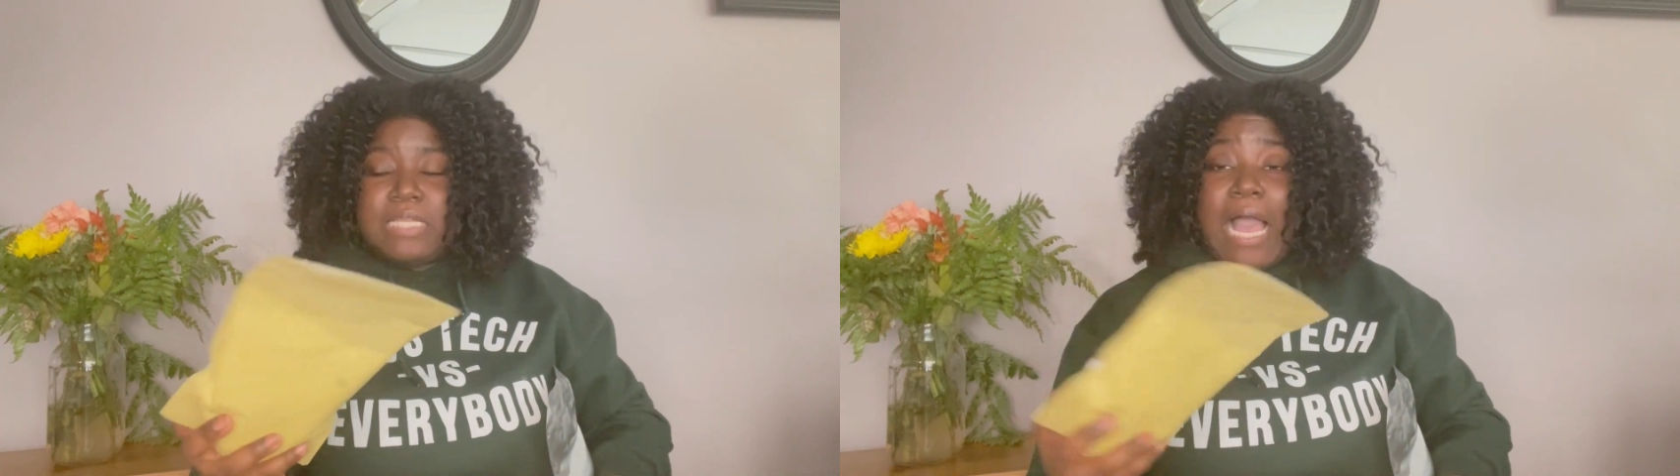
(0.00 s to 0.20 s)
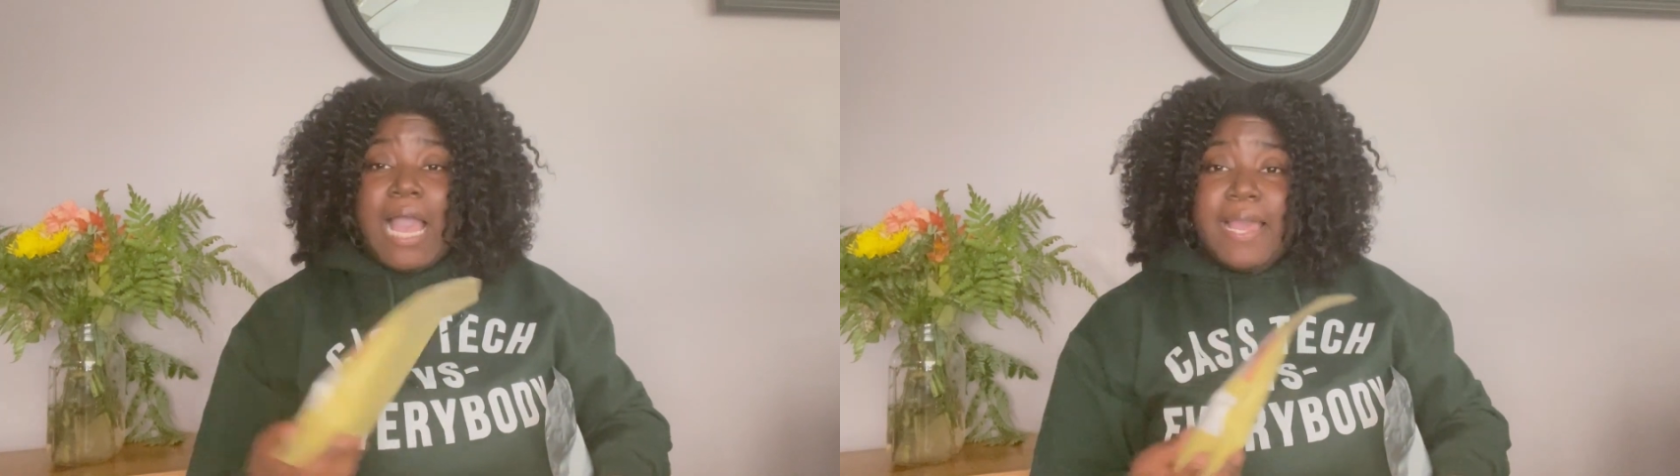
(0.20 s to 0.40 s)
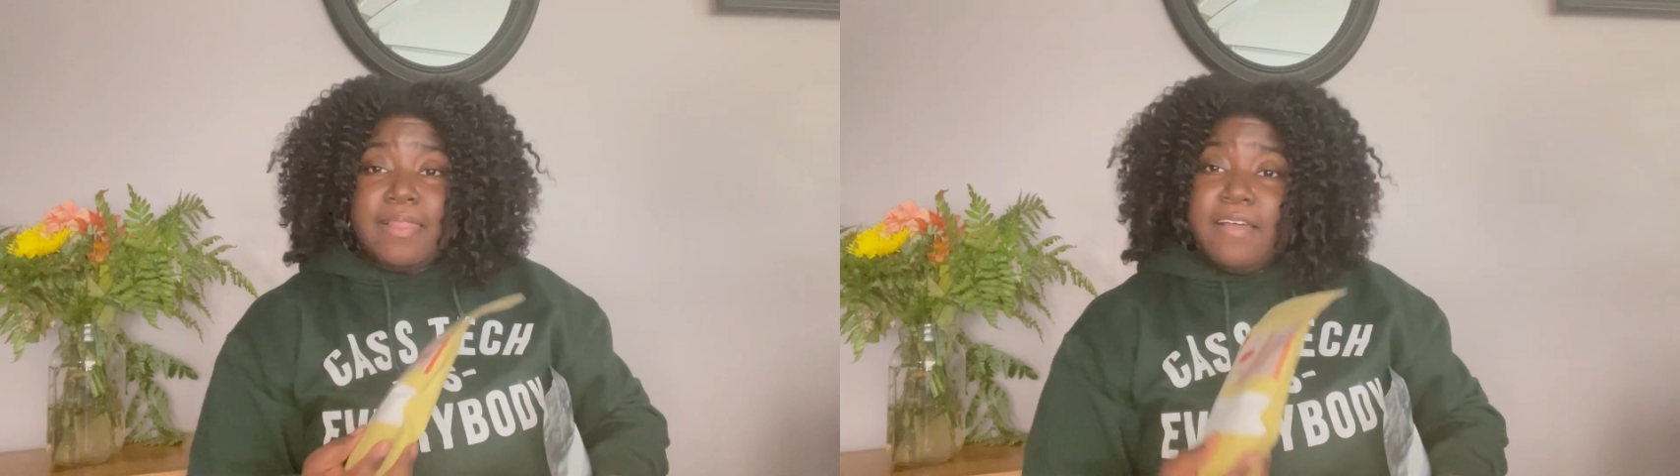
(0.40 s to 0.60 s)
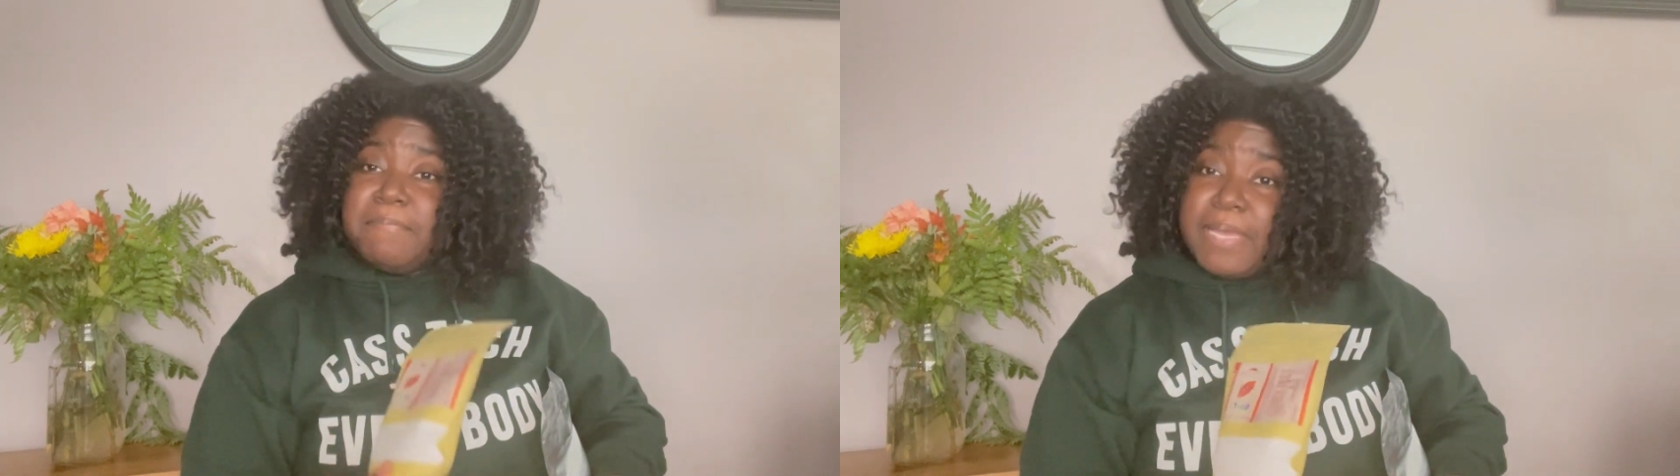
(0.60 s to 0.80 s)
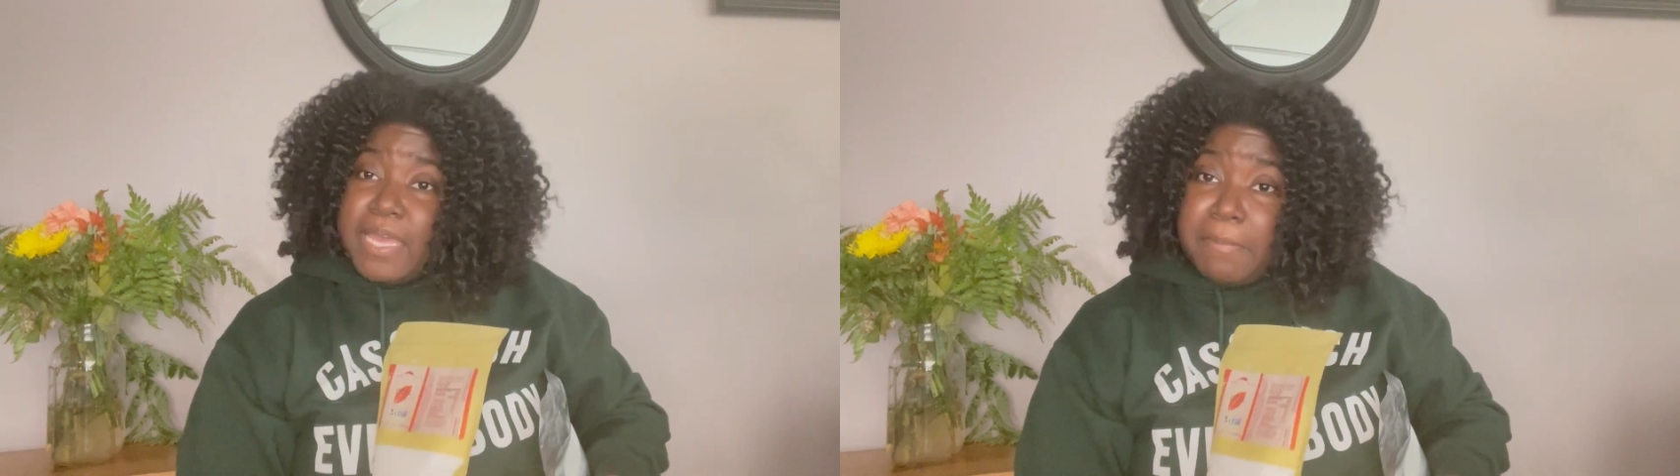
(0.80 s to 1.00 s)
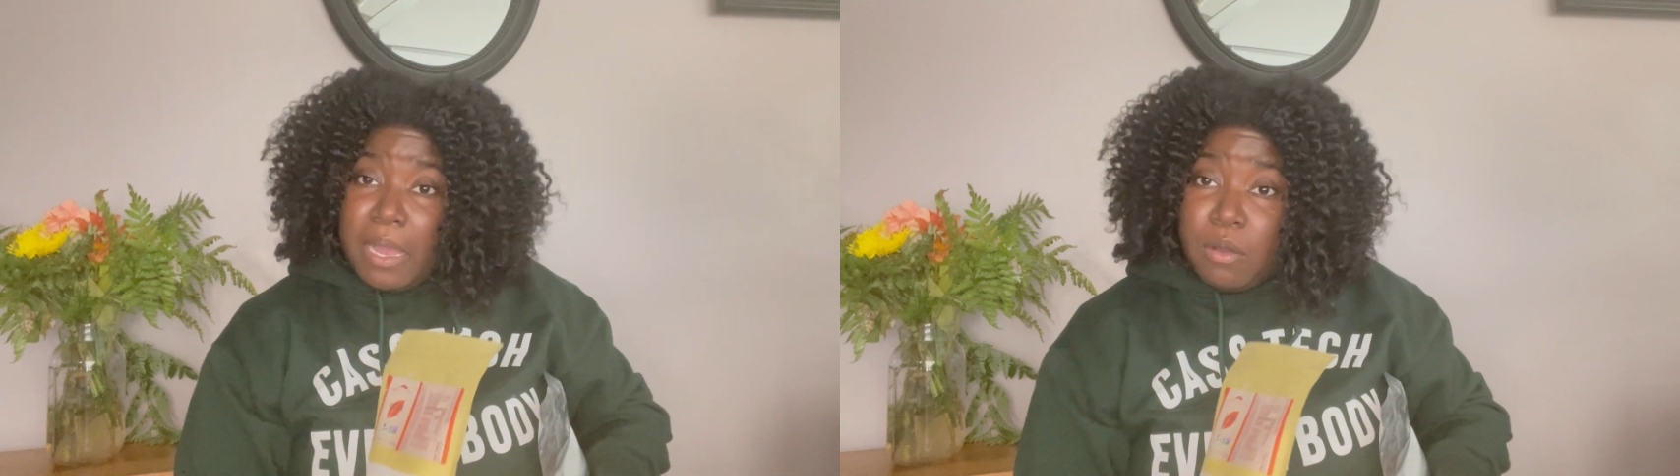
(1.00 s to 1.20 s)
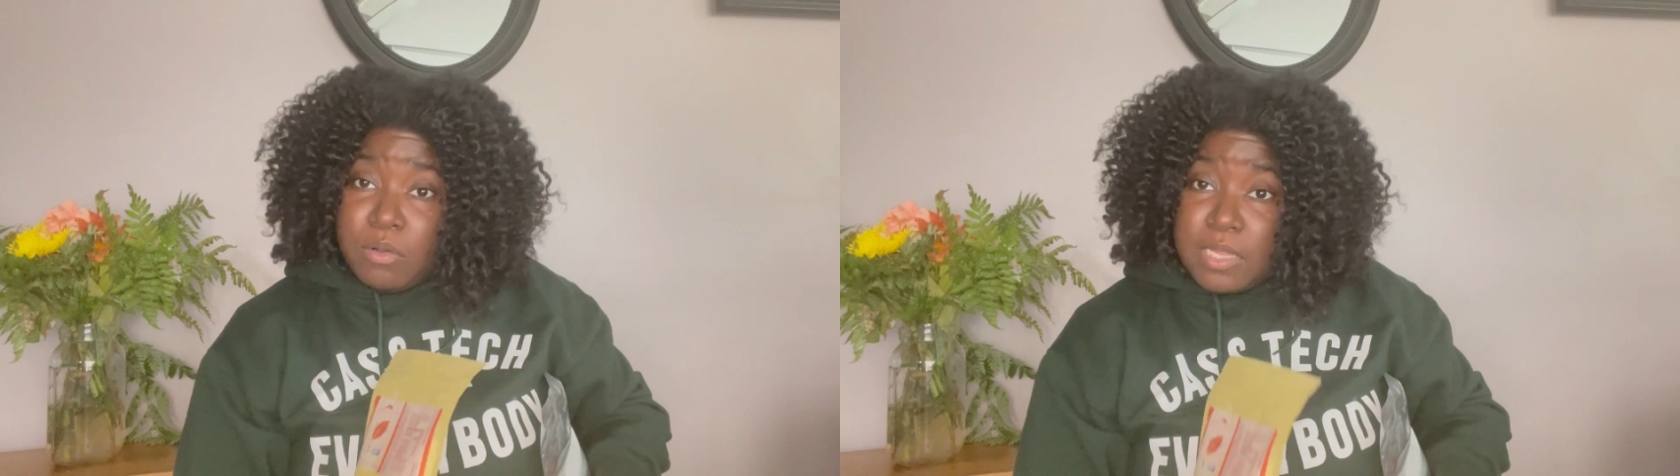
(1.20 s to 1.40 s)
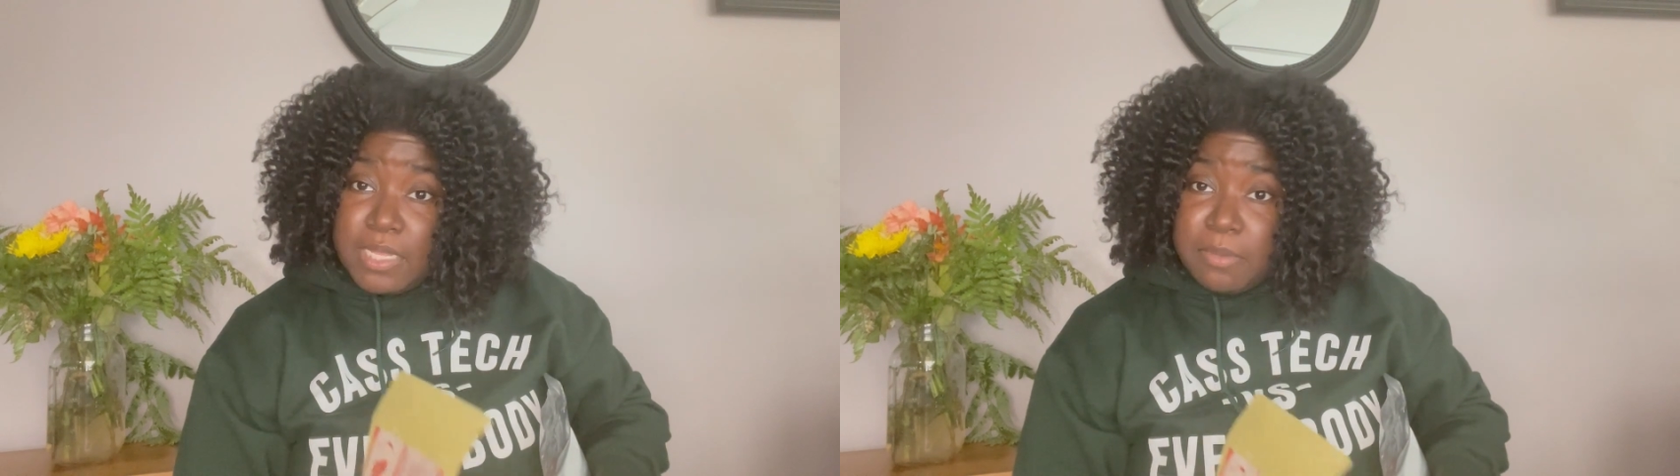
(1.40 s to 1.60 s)
I love making my own
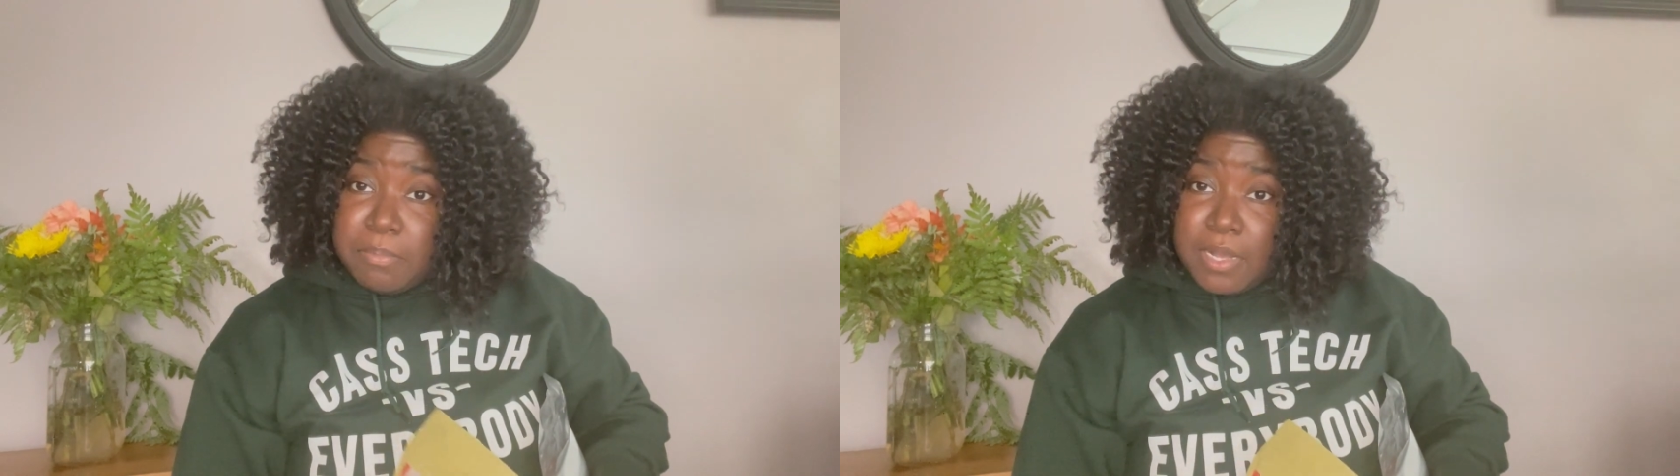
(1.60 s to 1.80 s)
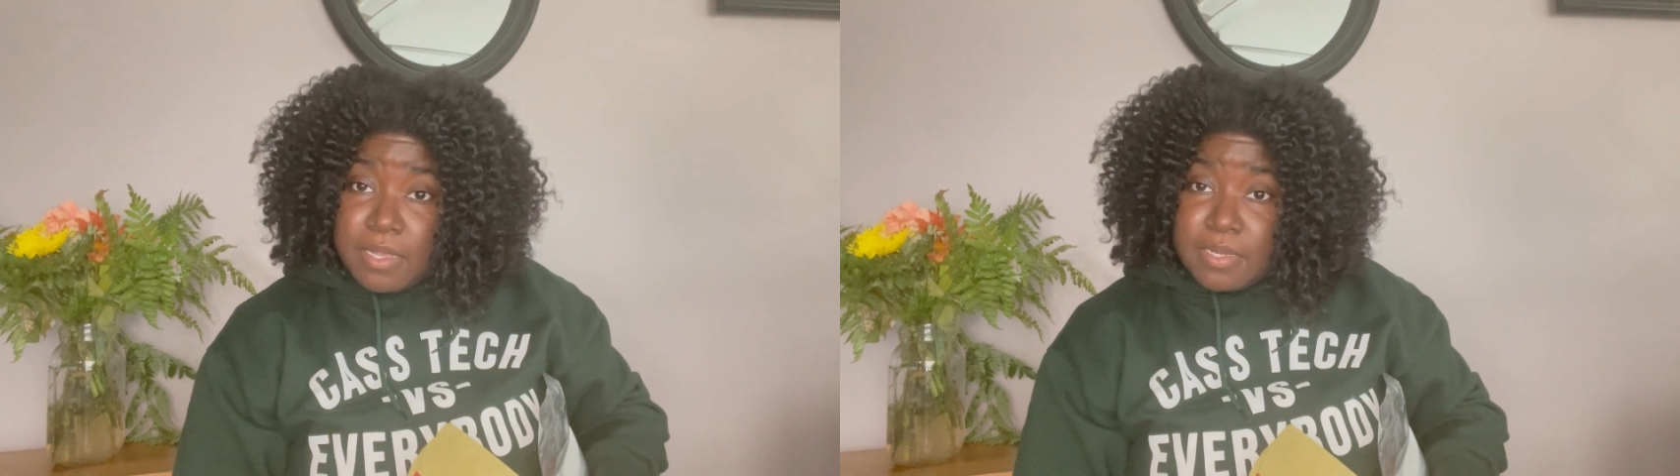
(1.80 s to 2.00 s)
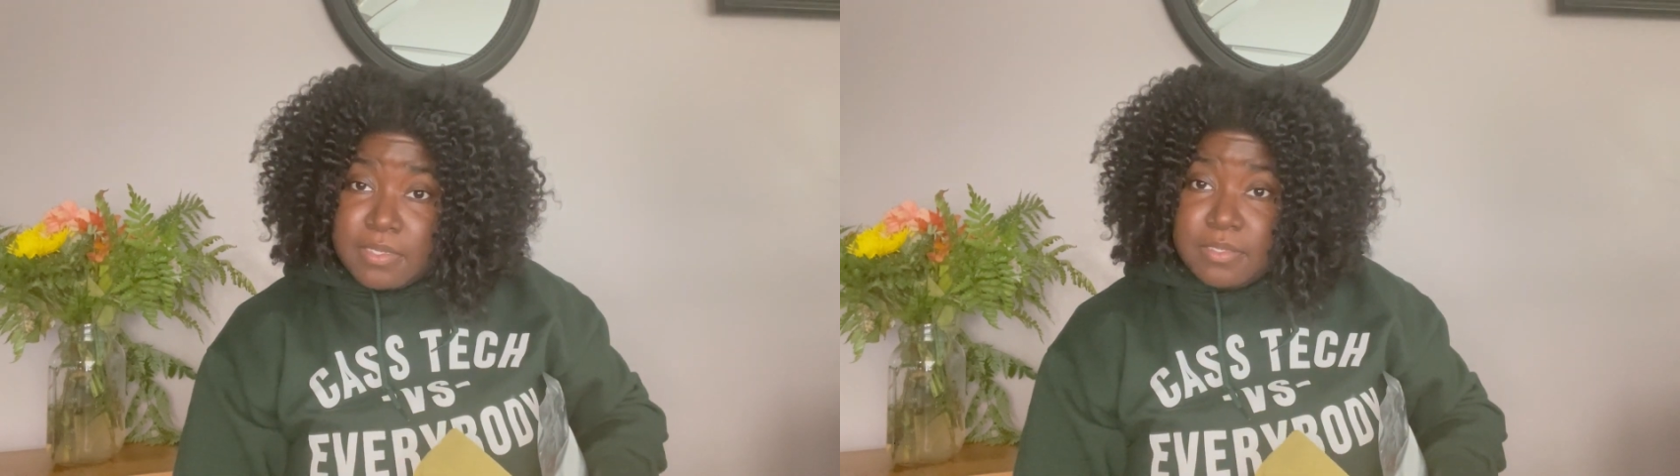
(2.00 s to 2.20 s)
cleaning products.